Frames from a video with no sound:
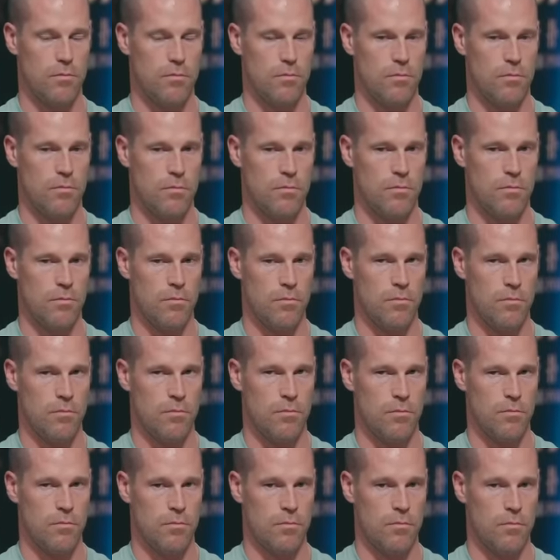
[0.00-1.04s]

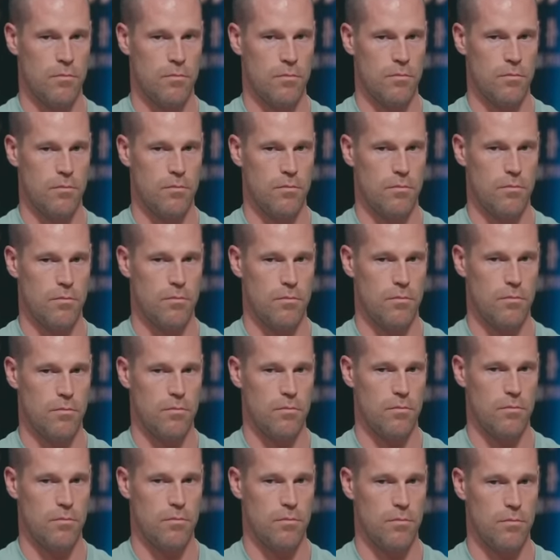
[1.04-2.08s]

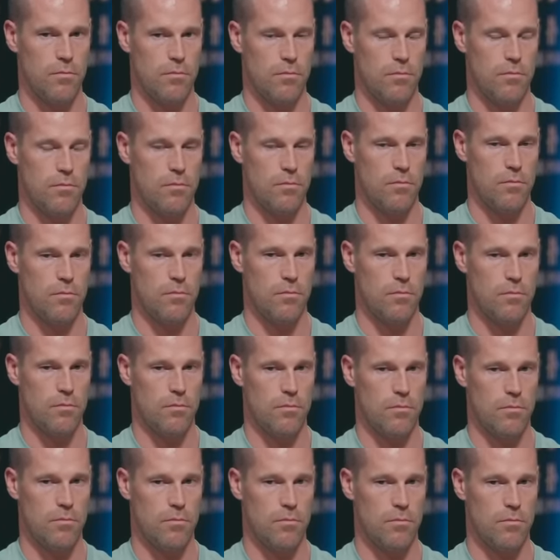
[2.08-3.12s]
[no speech]